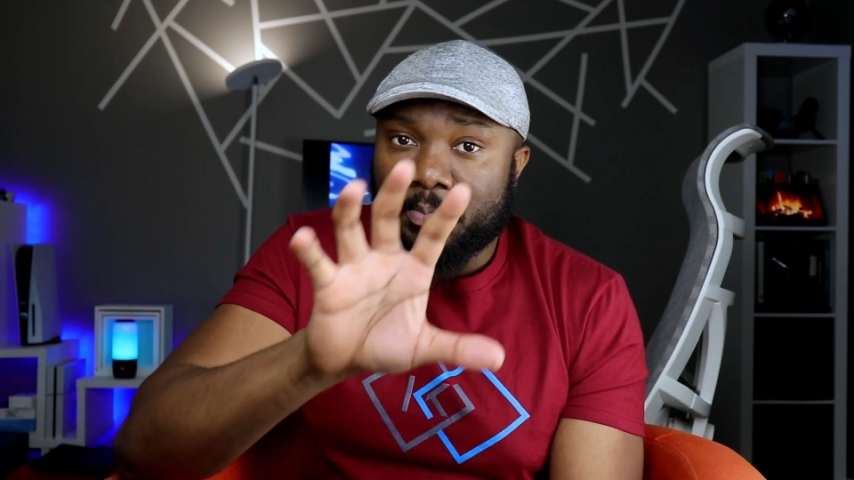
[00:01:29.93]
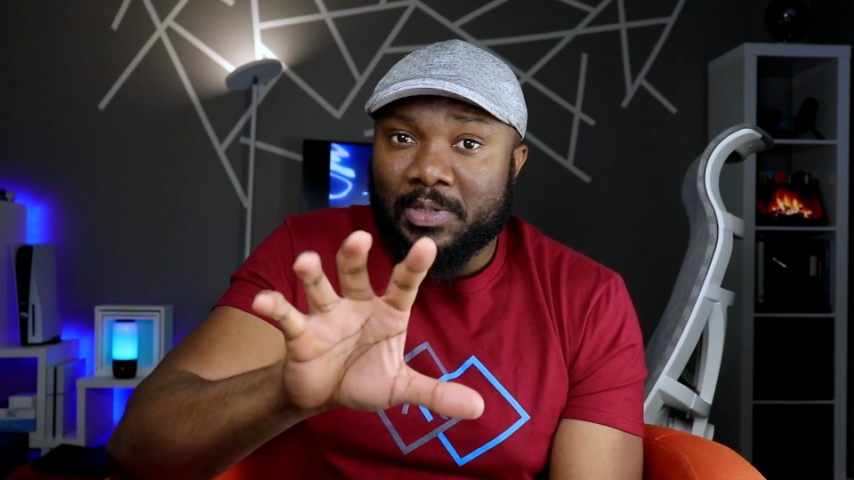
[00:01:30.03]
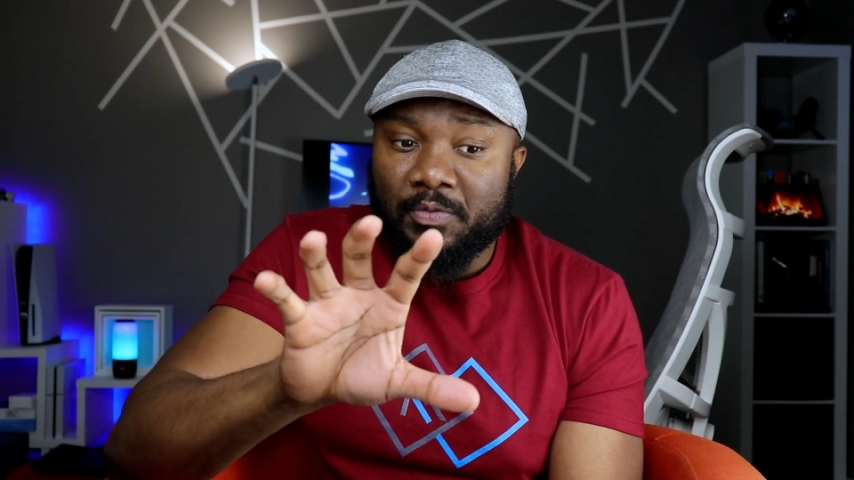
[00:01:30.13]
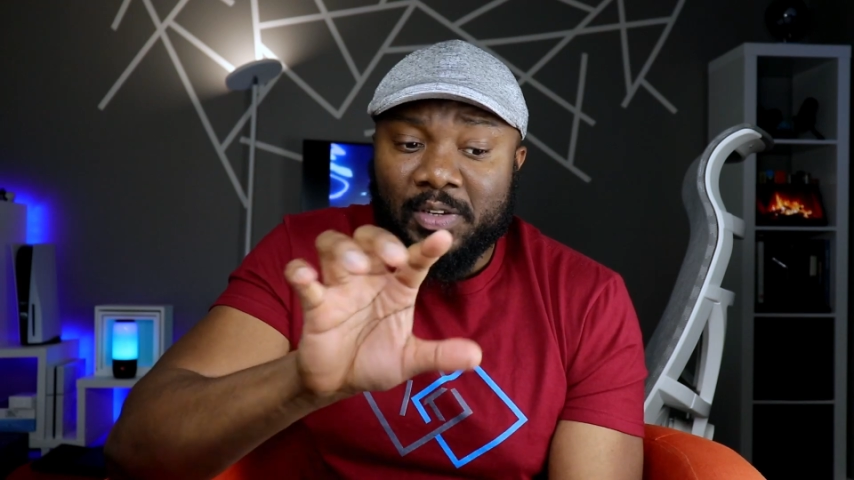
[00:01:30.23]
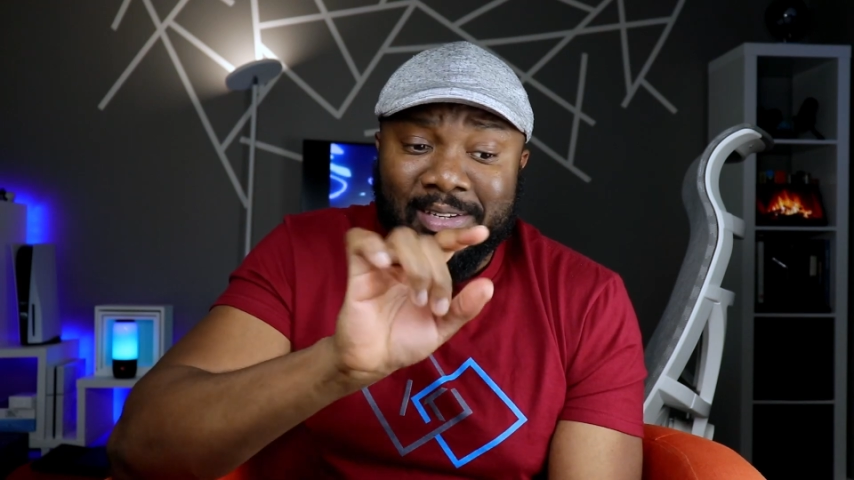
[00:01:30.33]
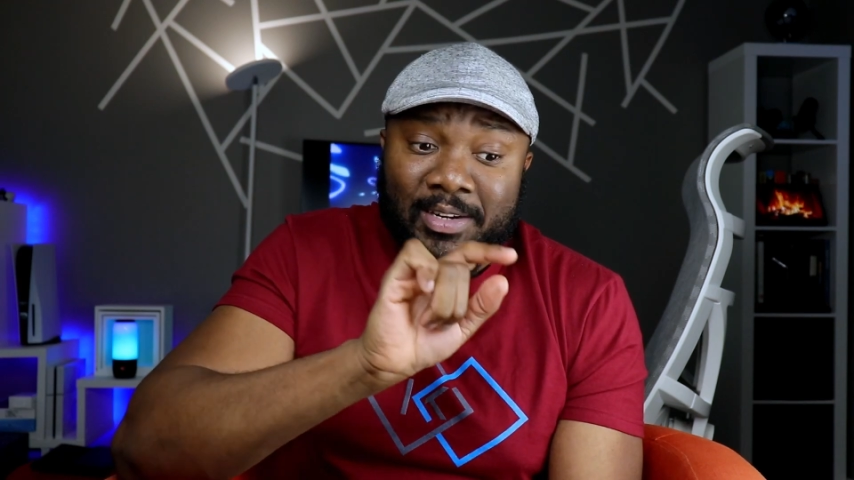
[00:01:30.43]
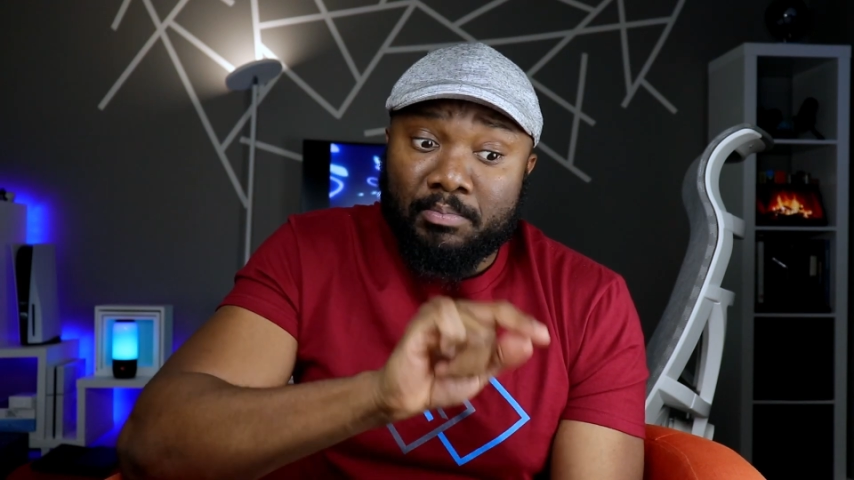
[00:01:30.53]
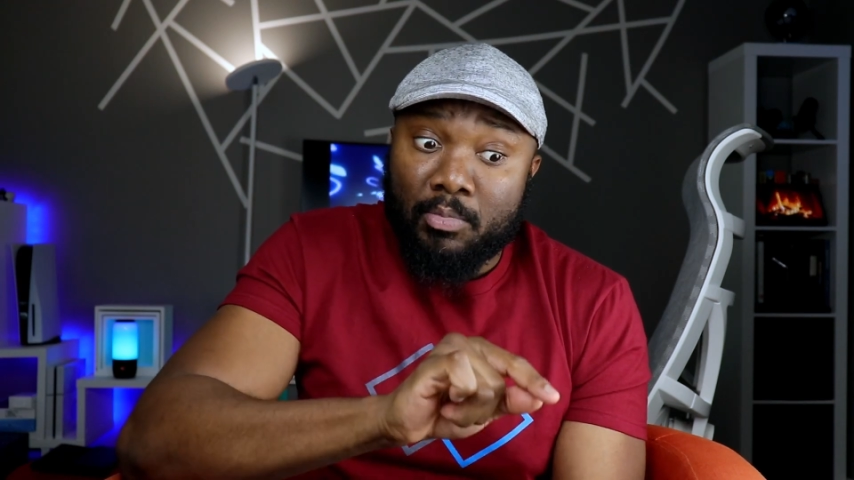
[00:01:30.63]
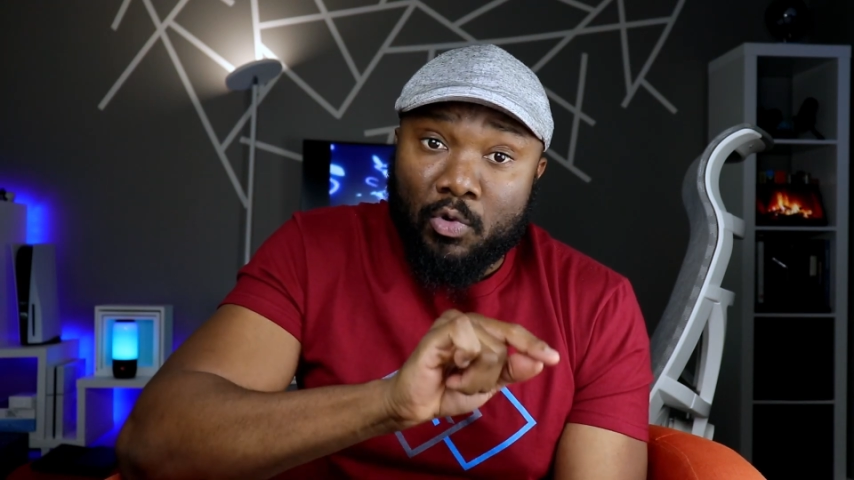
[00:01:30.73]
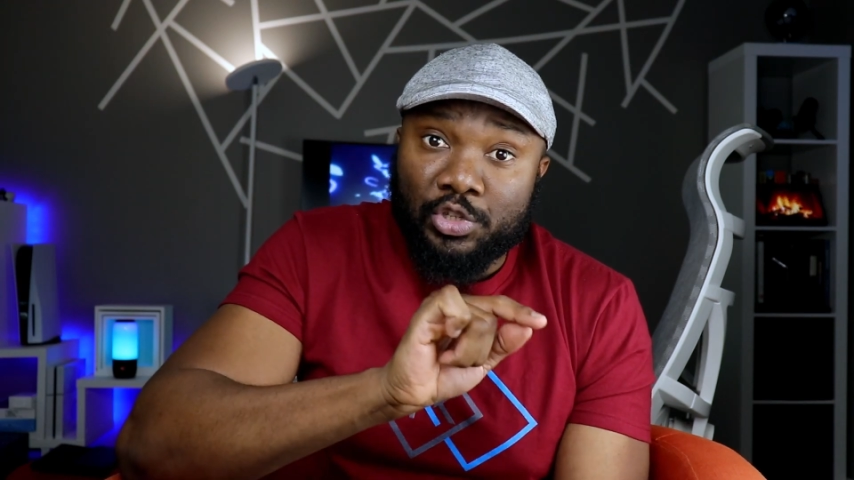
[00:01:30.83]
specifically the
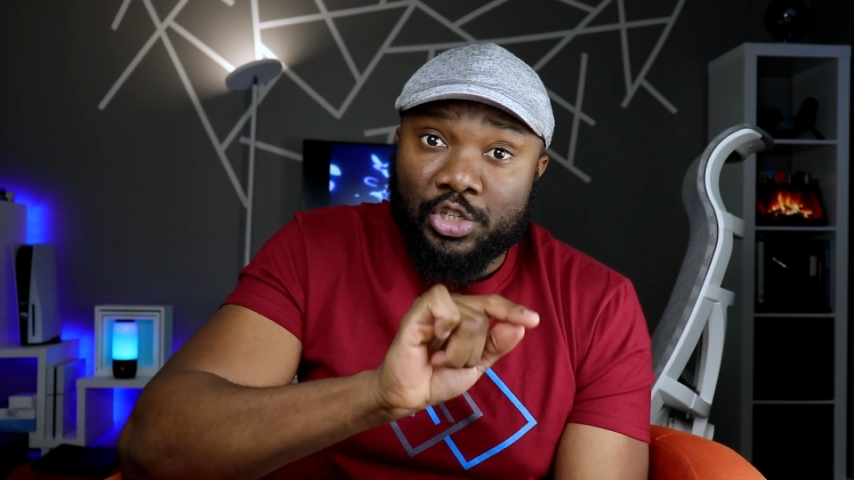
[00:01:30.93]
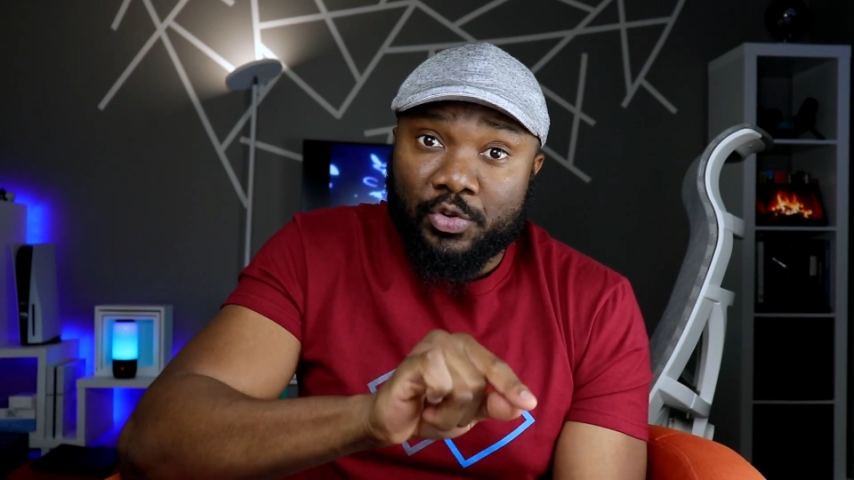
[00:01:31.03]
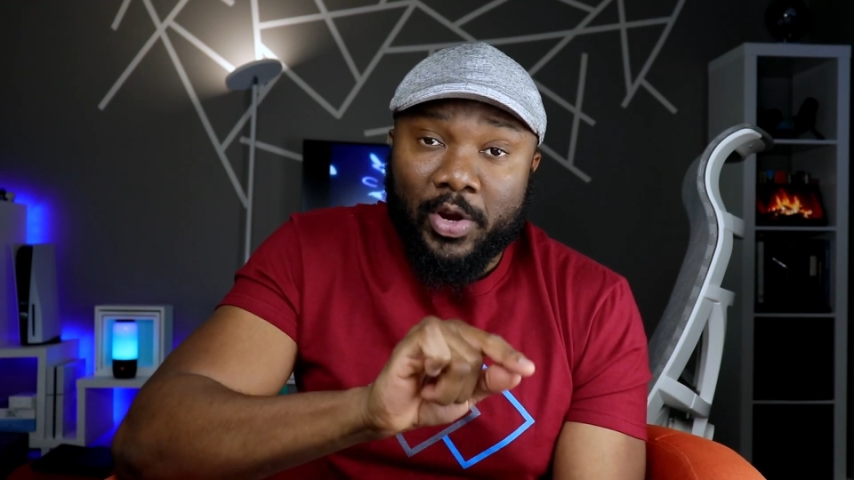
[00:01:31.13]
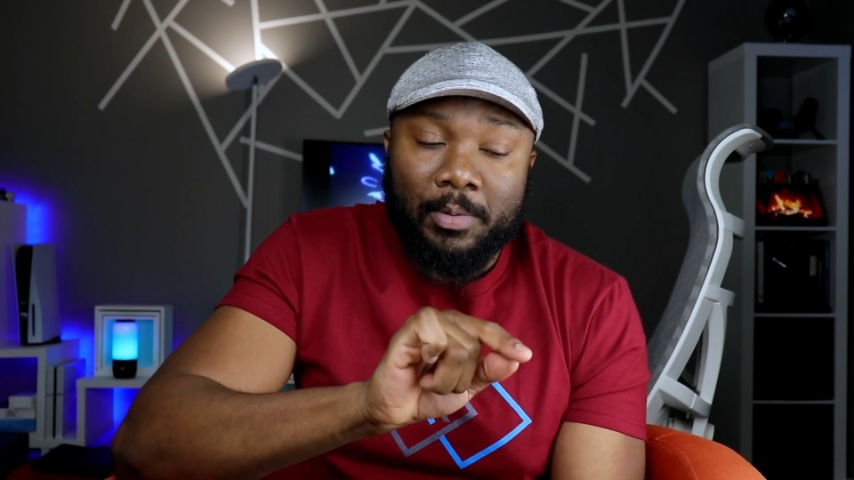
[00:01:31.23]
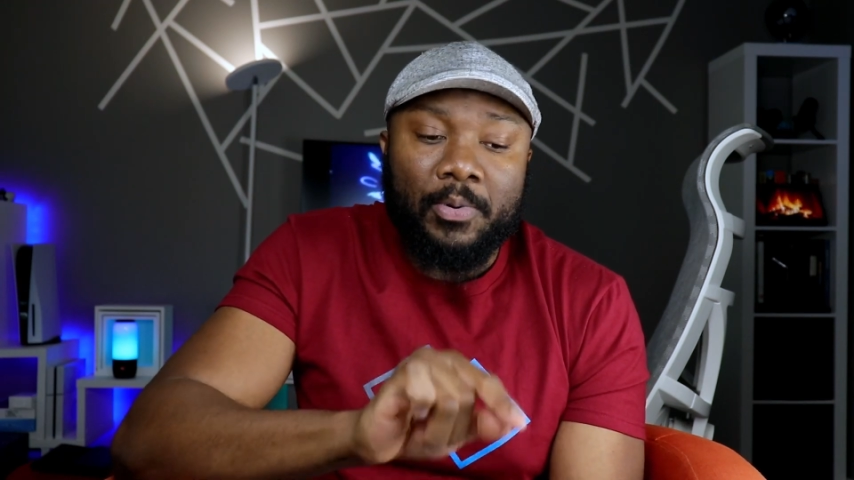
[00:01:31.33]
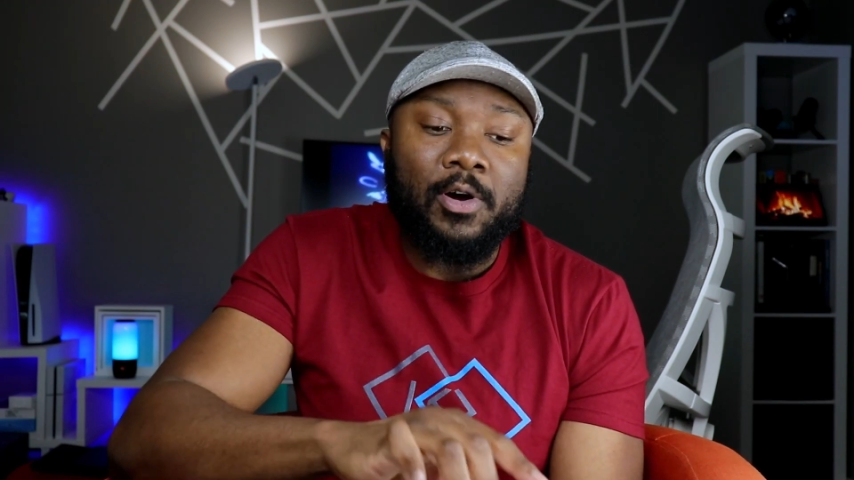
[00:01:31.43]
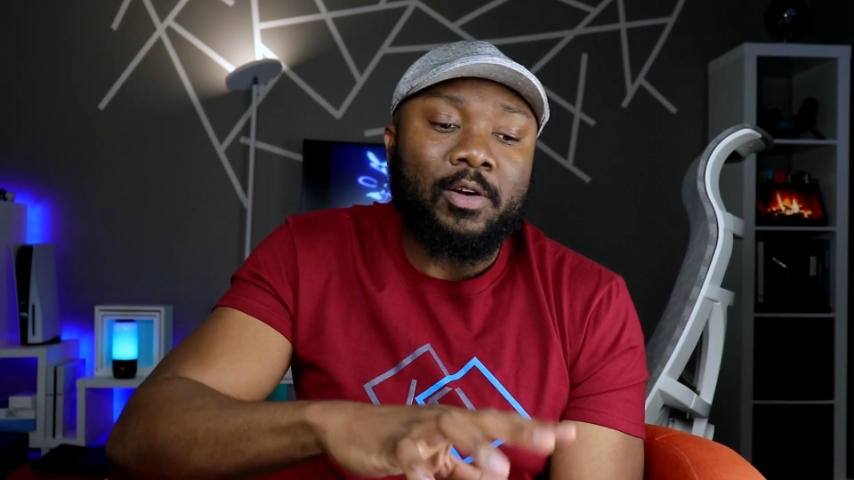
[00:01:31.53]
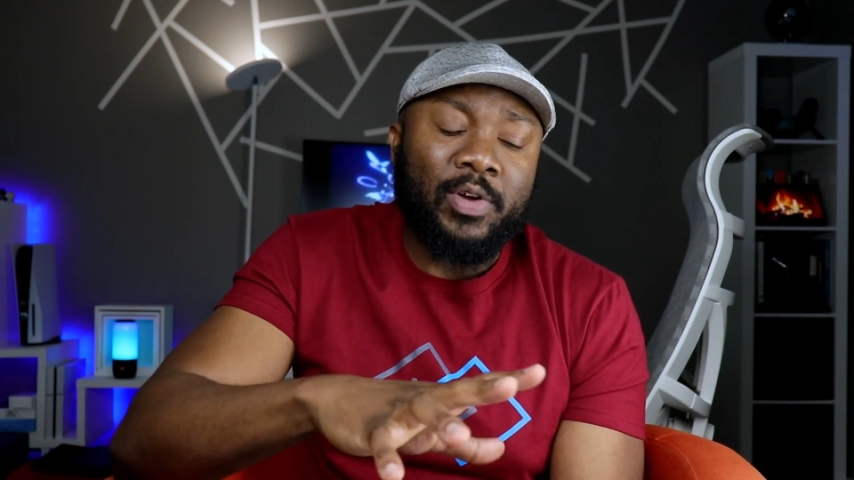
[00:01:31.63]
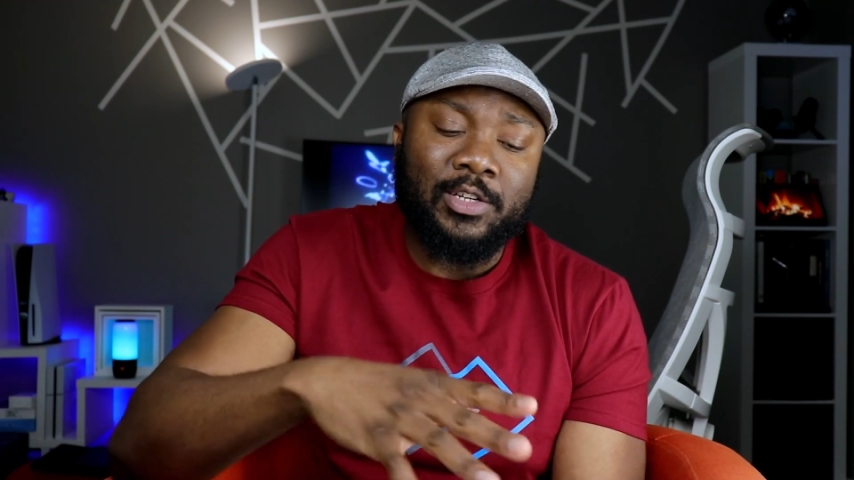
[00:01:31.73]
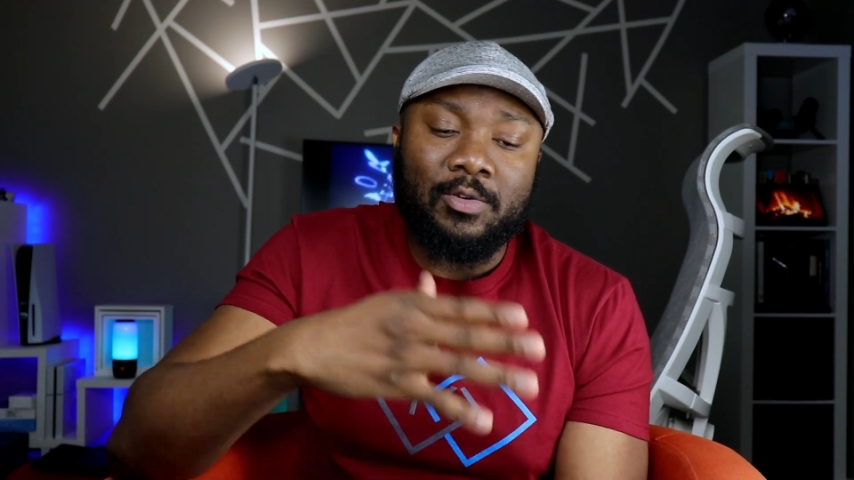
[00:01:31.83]
more screen part, right?